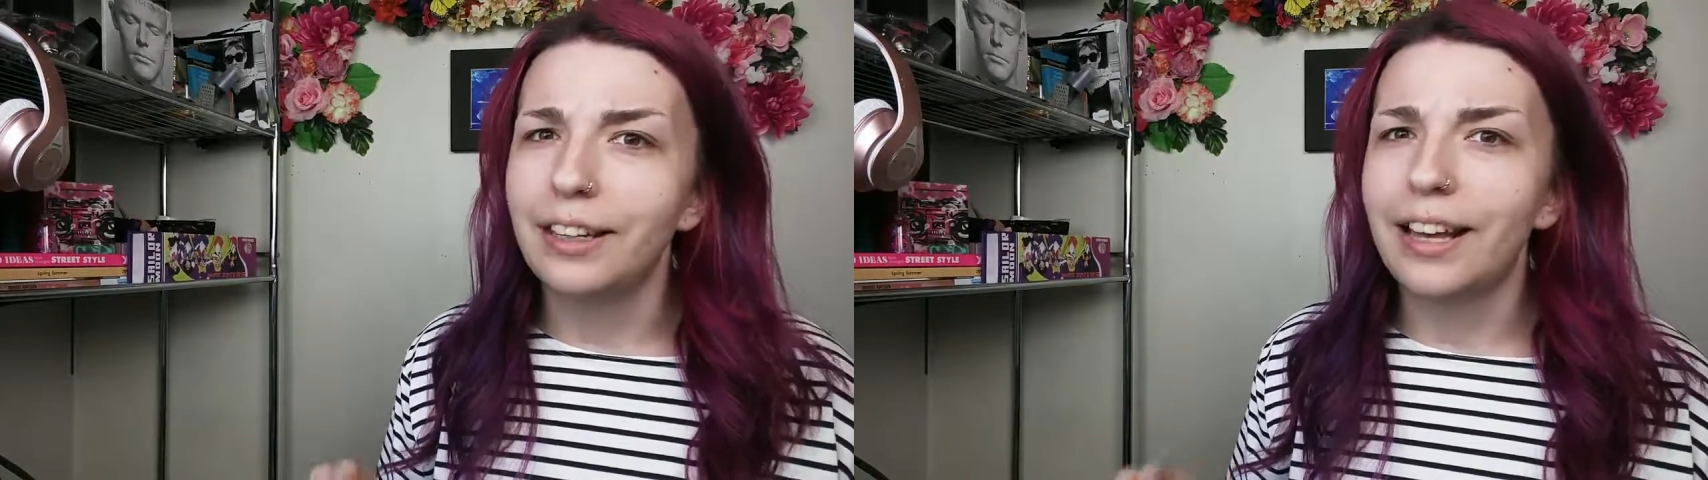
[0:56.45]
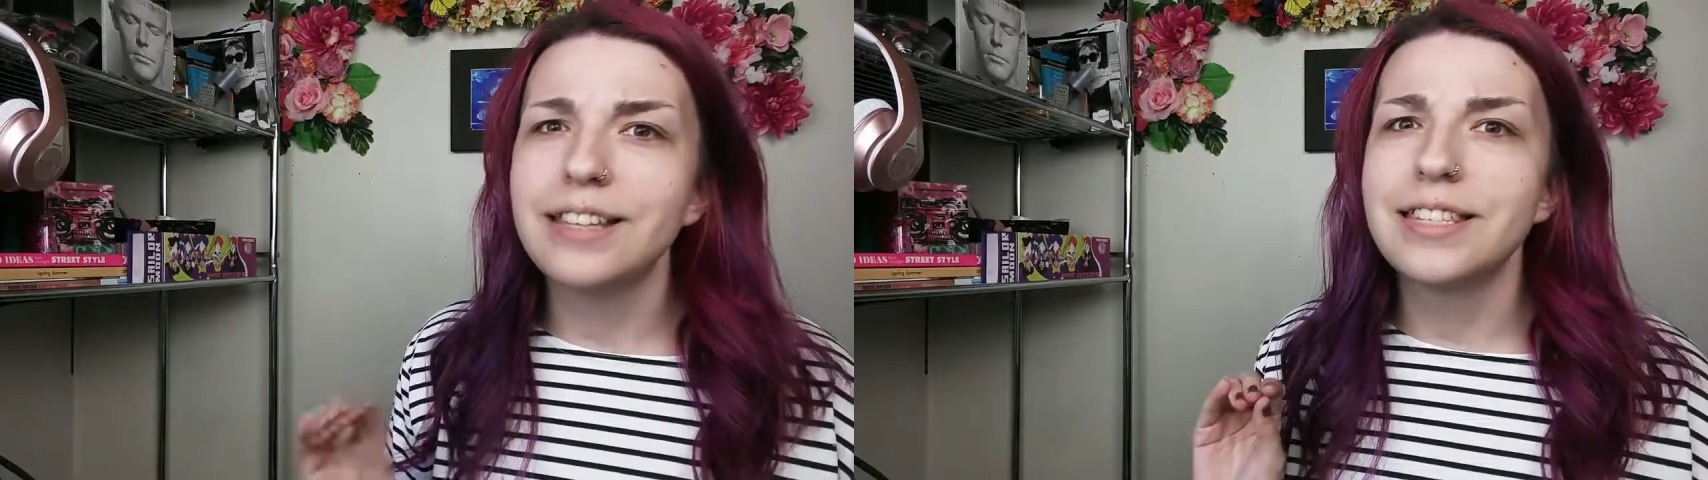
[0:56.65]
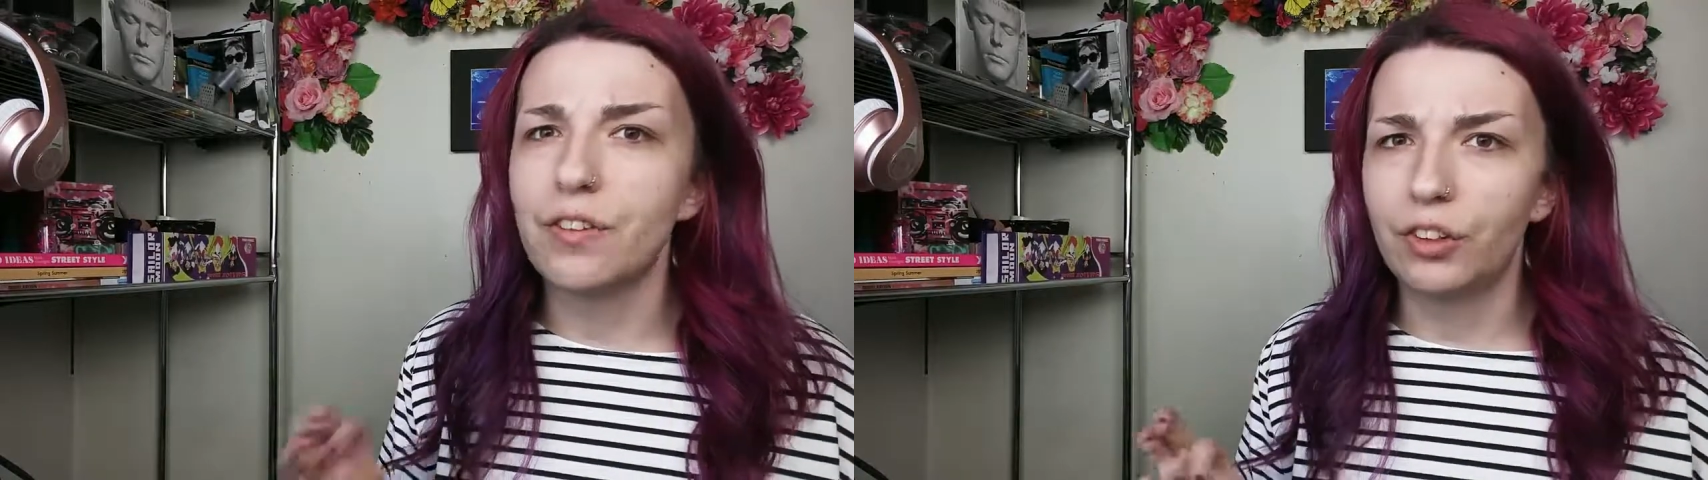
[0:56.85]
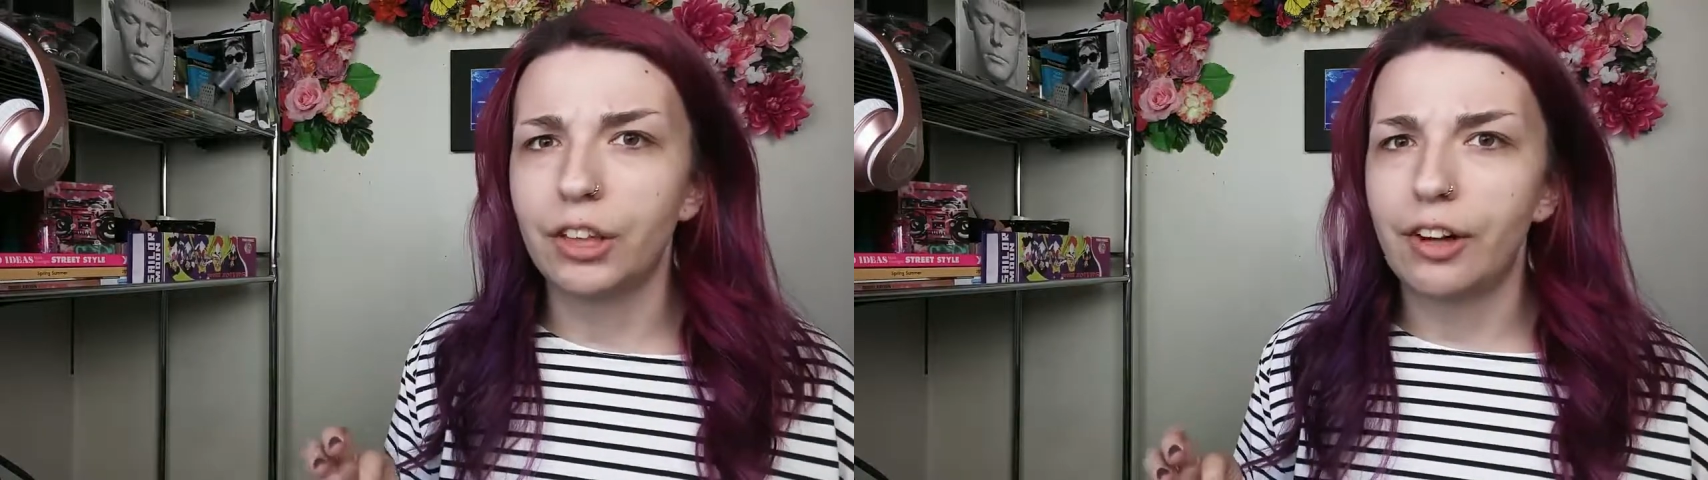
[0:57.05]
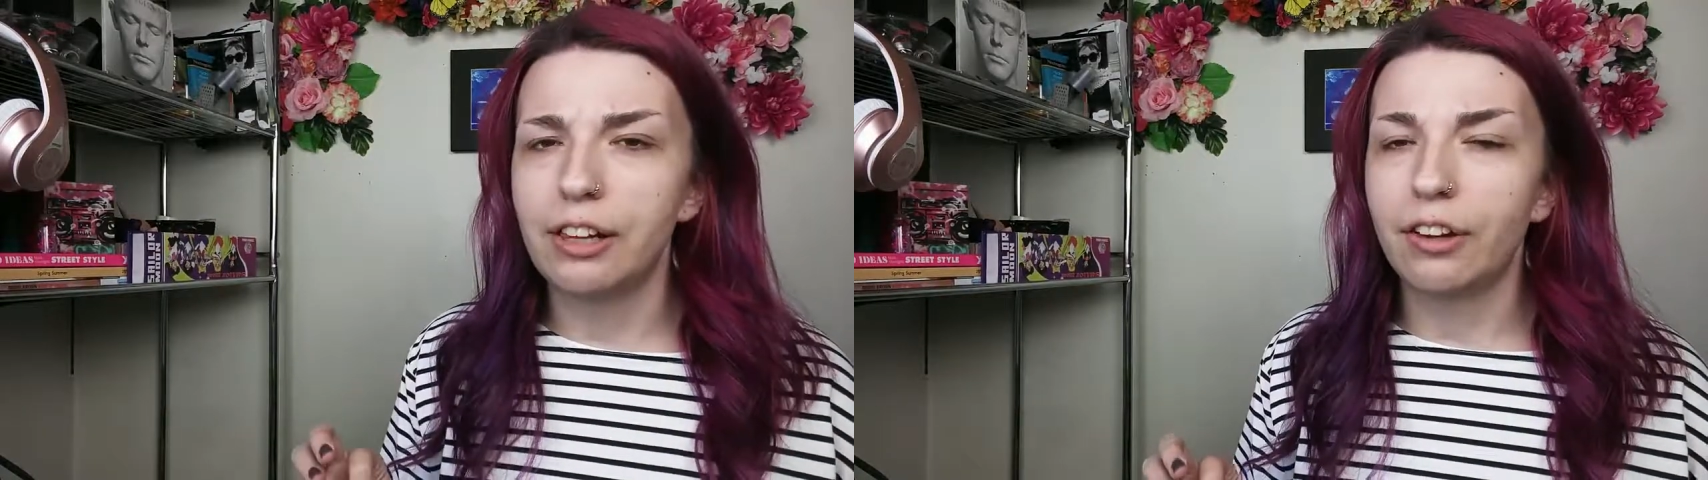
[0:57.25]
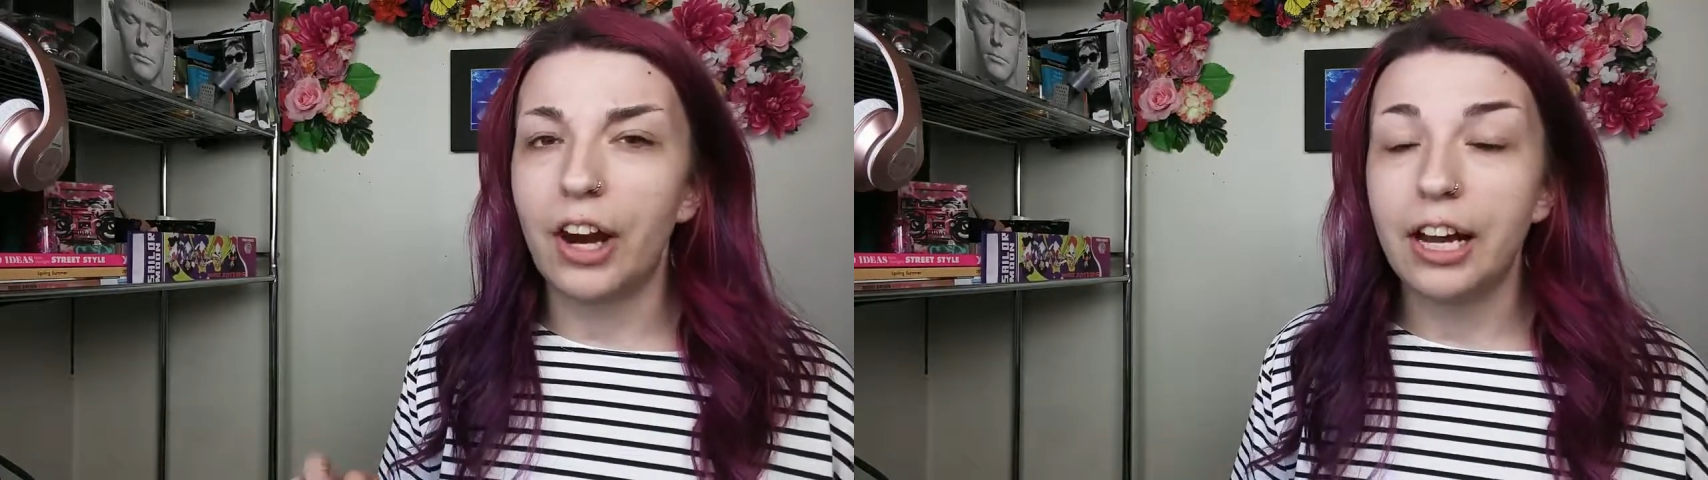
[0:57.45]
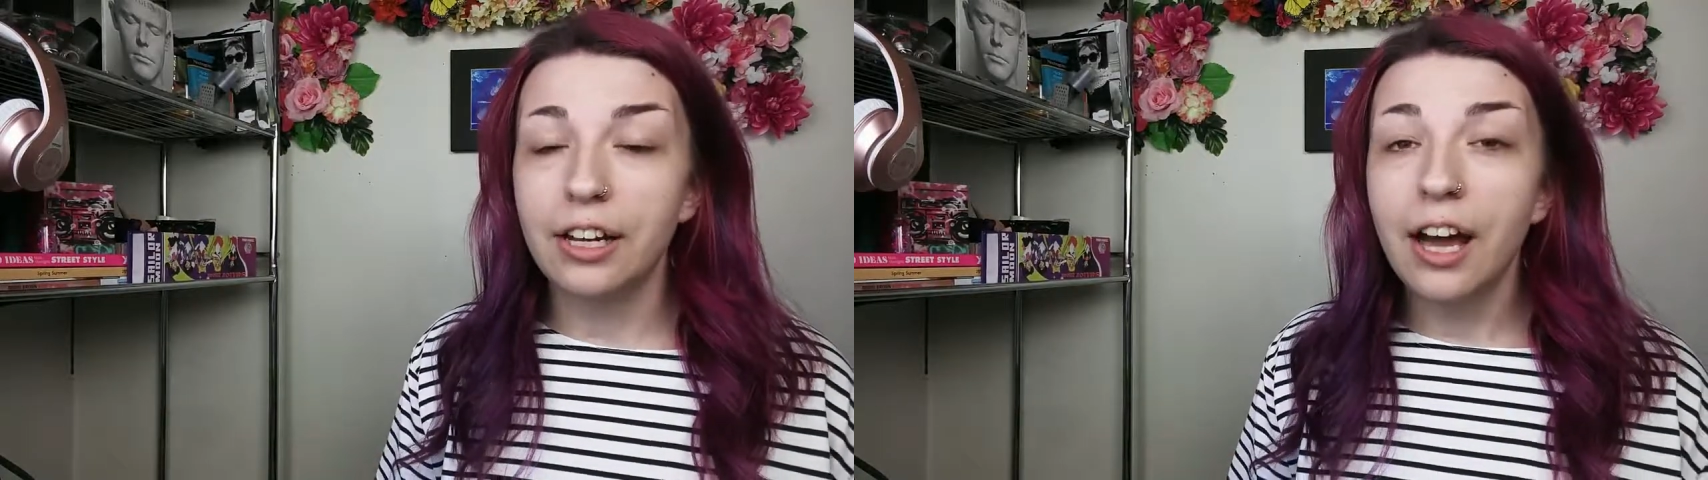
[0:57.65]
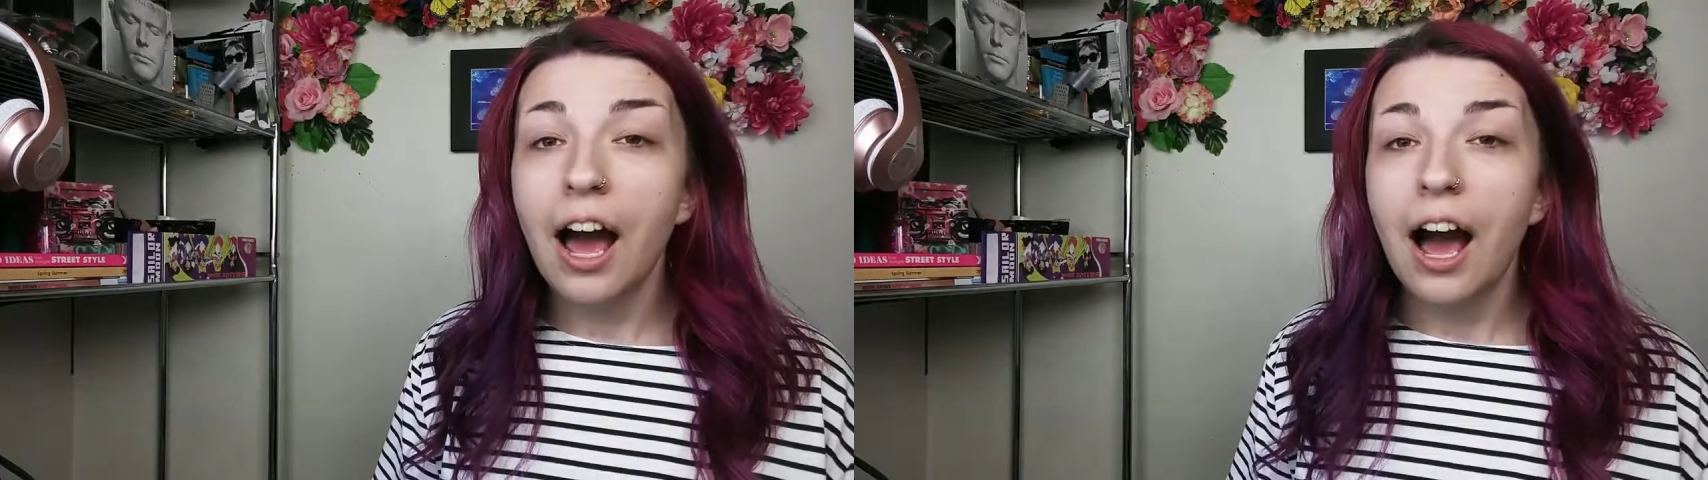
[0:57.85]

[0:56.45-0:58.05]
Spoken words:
in like 7th or 8th grade.